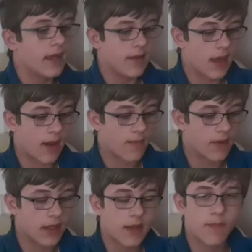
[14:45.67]

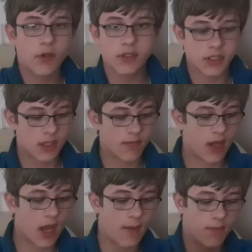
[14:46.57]
he puts them
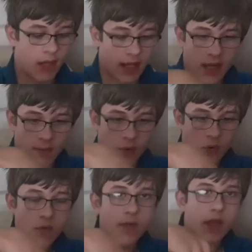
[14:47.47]
up like in a
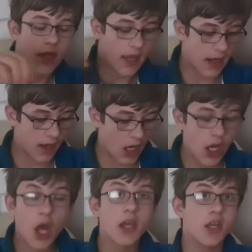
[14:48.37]
ball, and
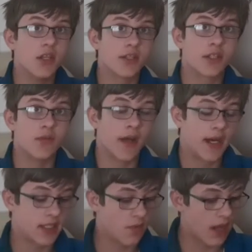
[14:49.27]
lions do that
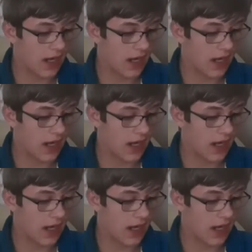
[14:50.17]
as well,